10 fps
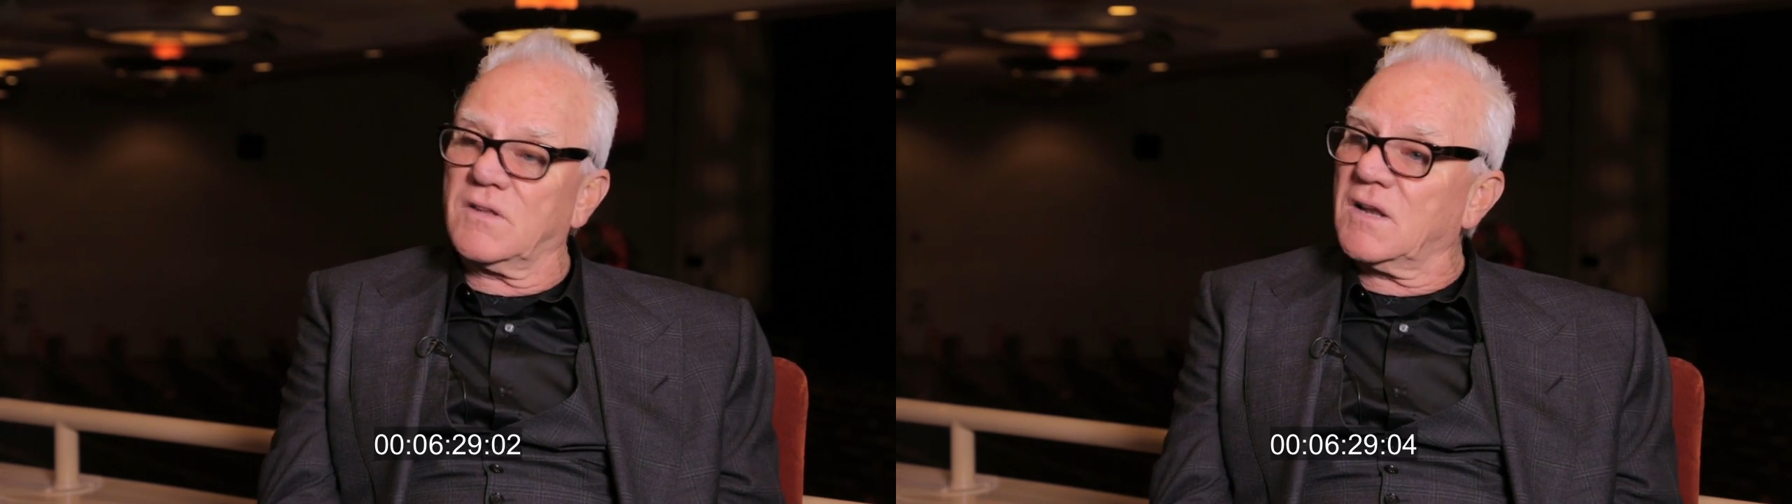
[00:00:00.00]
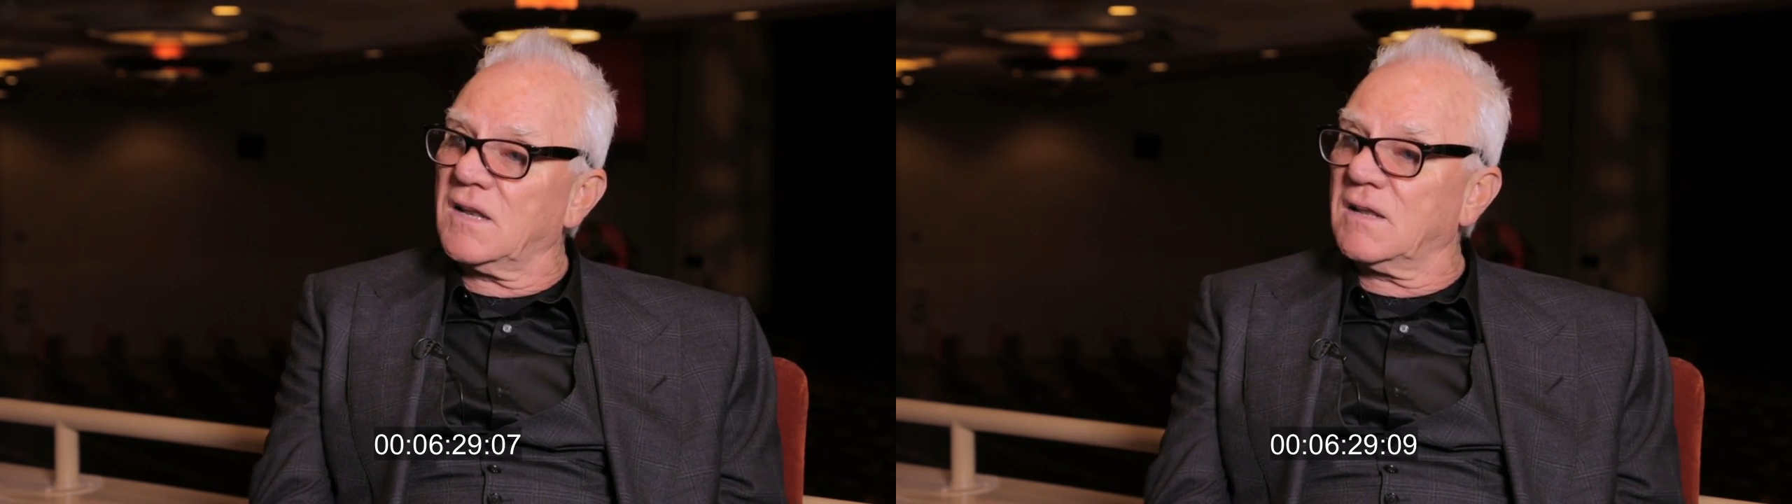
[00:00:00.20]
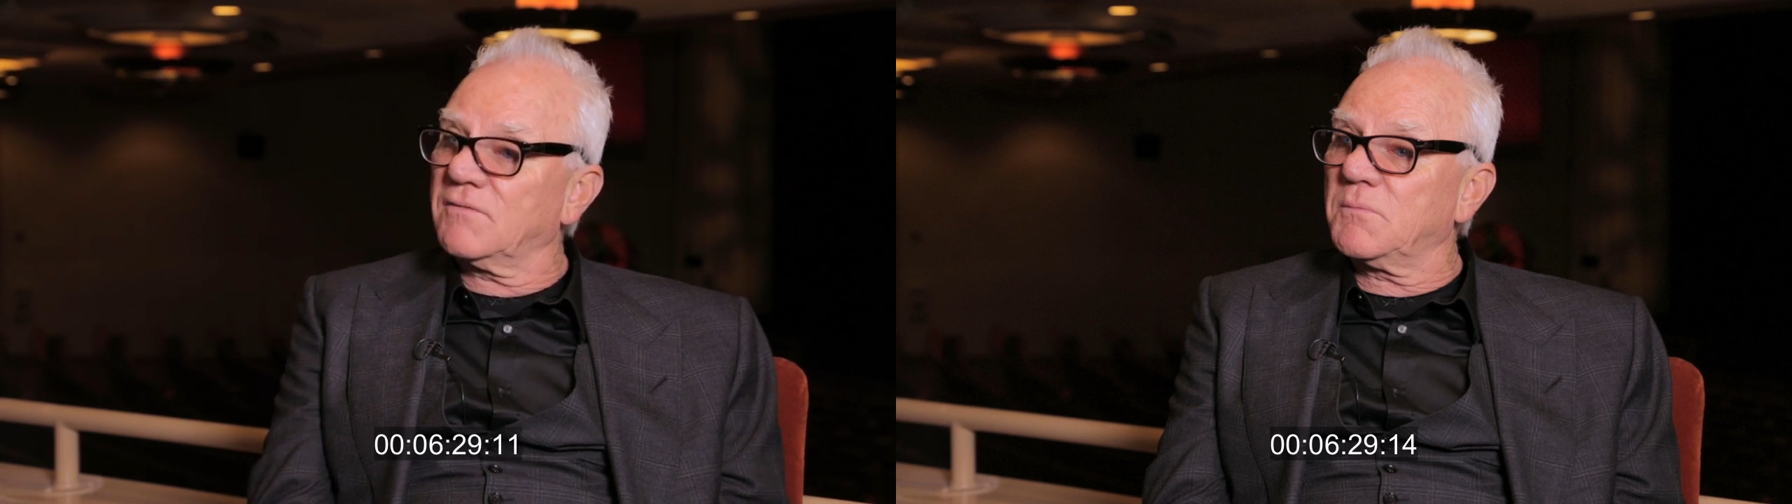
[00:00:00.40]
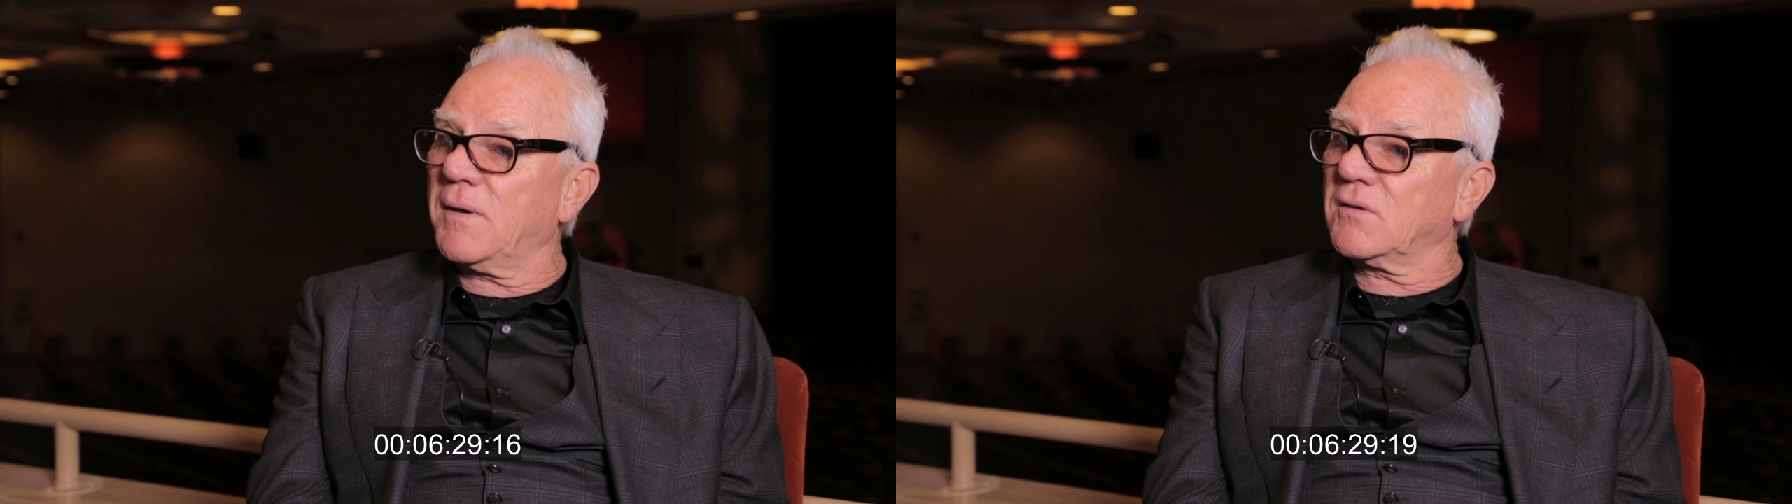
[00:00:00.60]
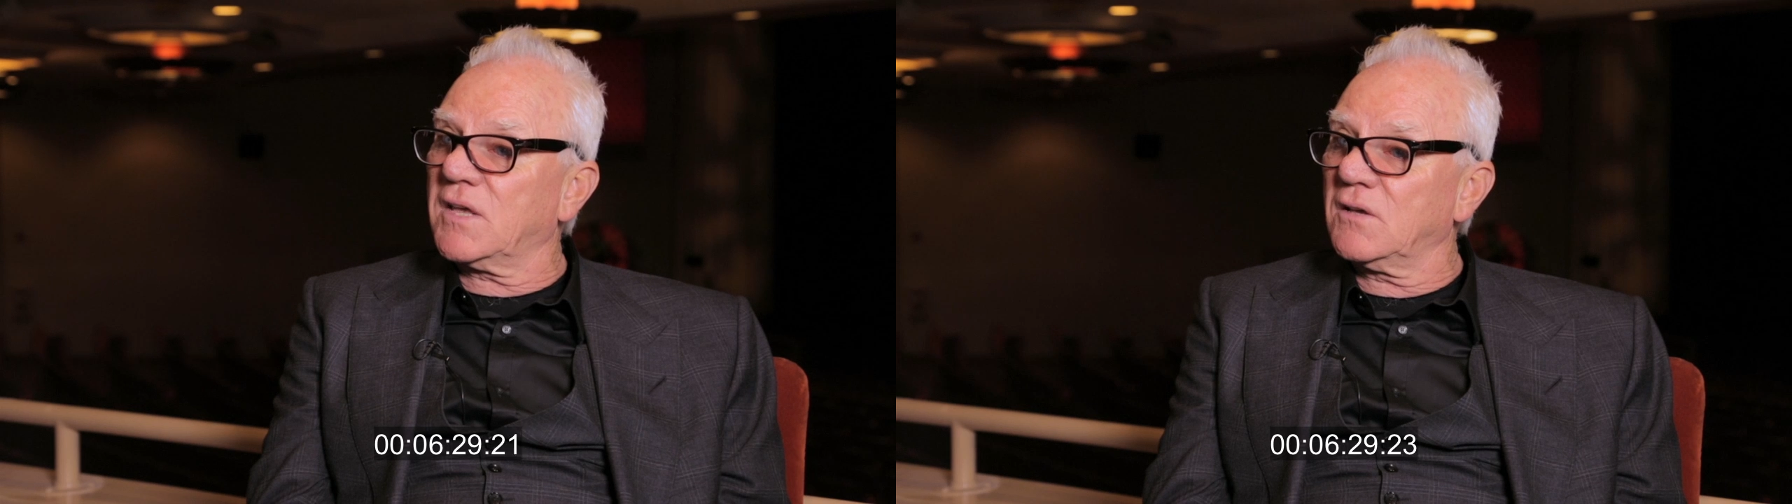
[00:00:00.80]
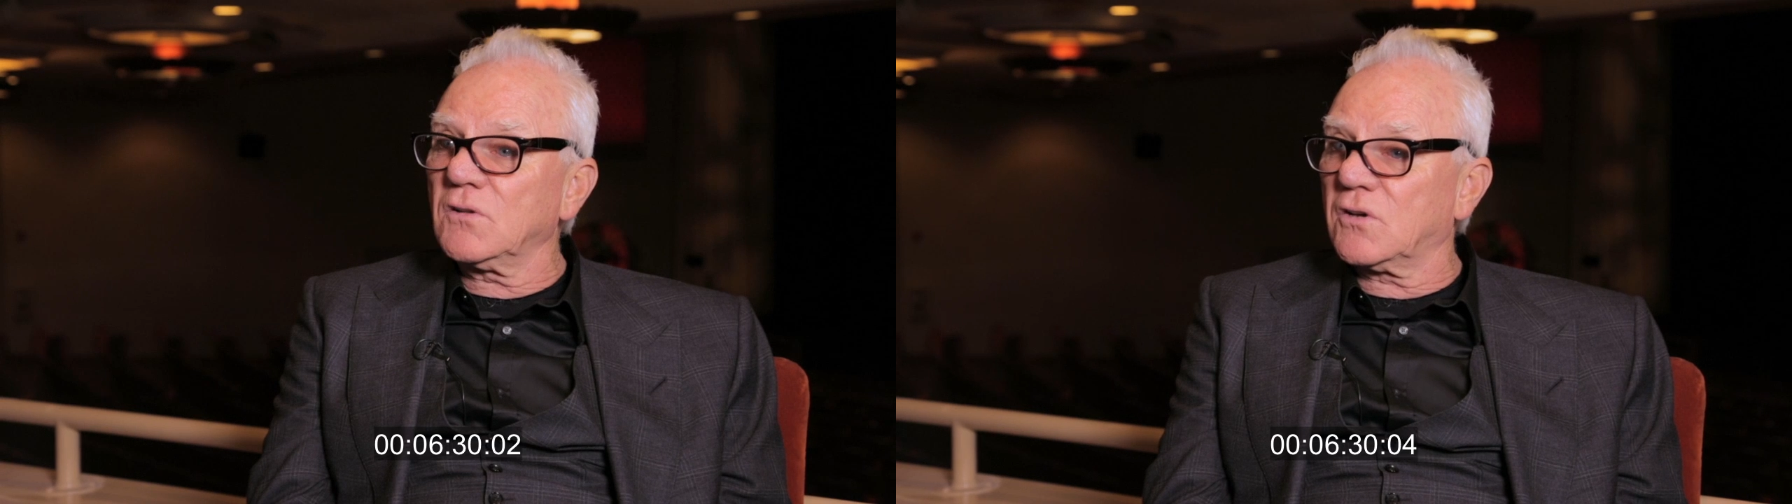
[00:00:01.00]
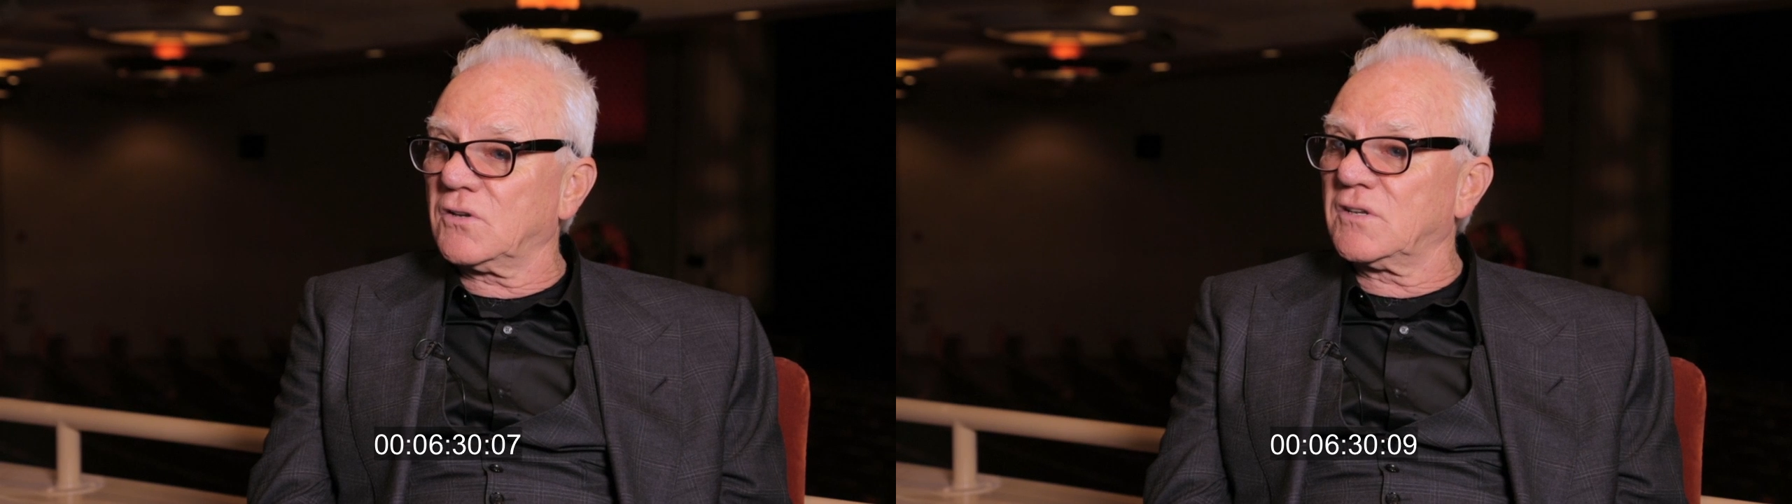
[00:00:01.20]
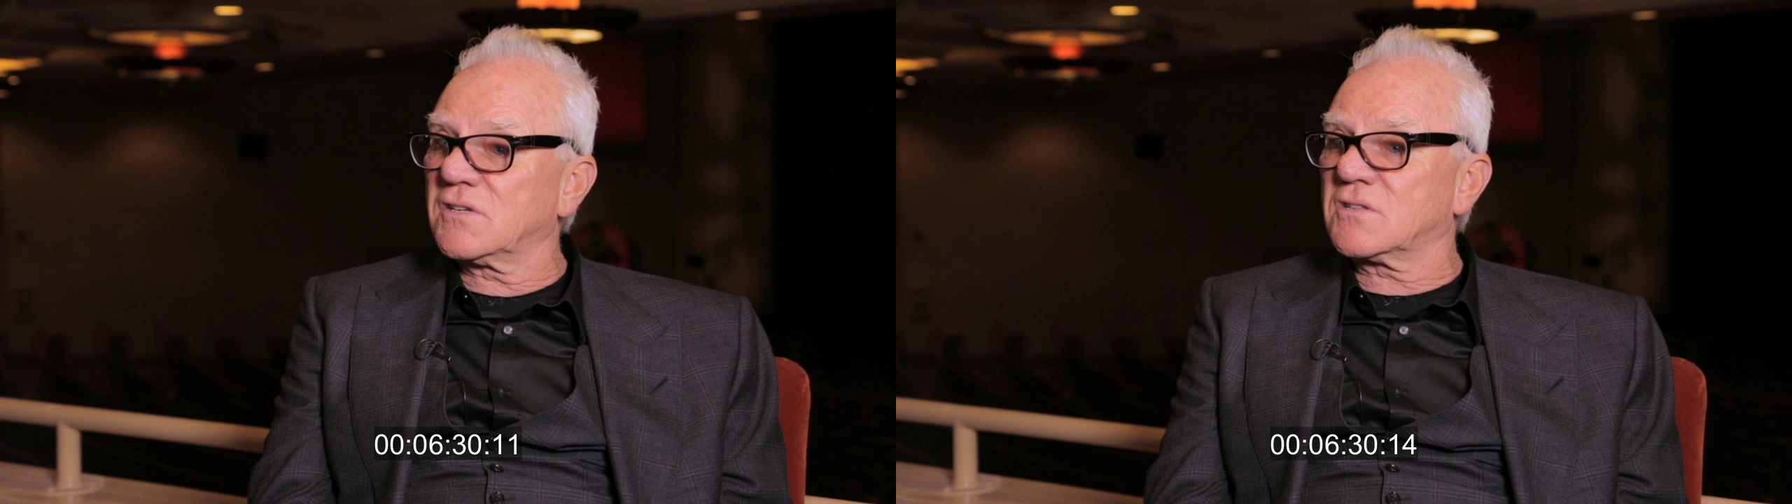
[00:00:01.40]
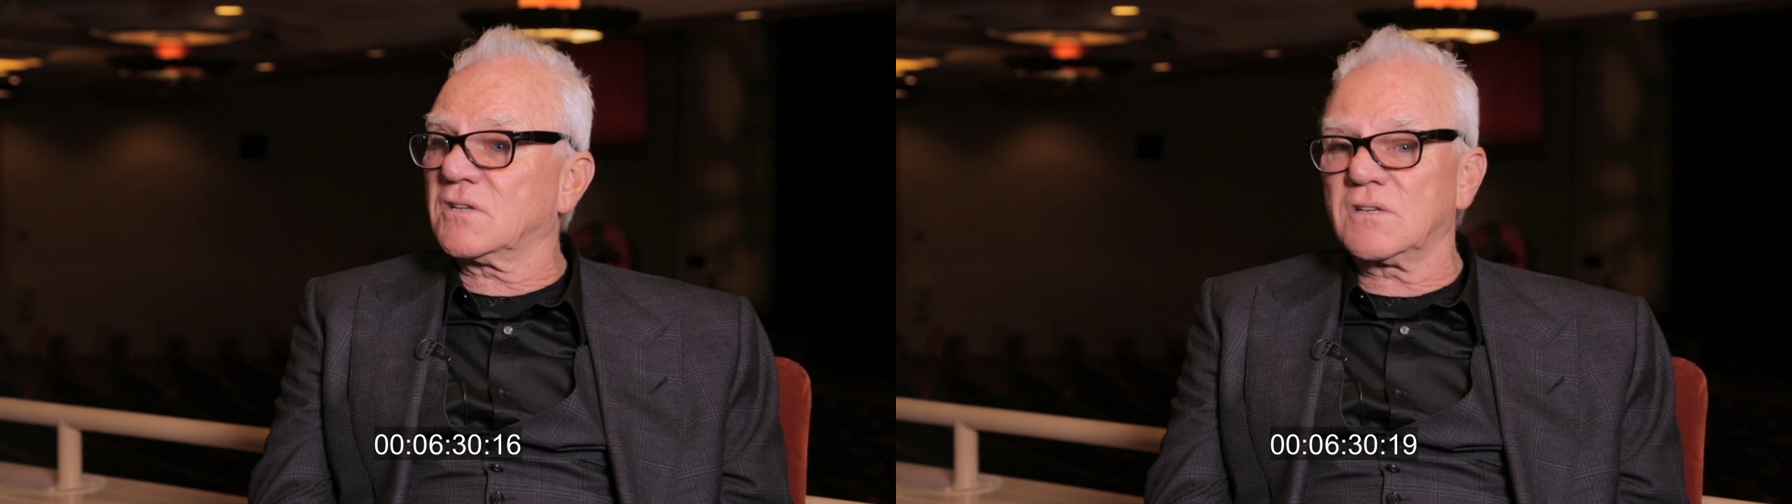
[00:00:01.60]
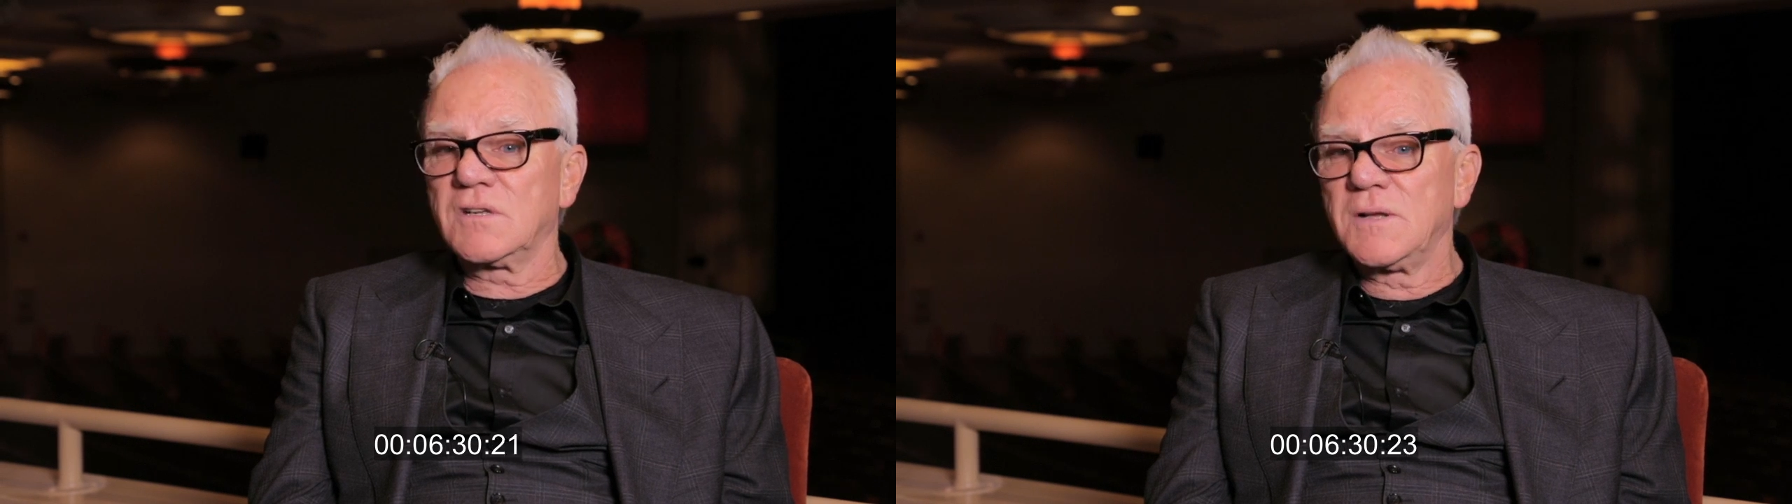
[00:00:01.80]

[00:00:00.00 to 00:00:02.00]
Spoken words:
that I loved about Gielgud, is that,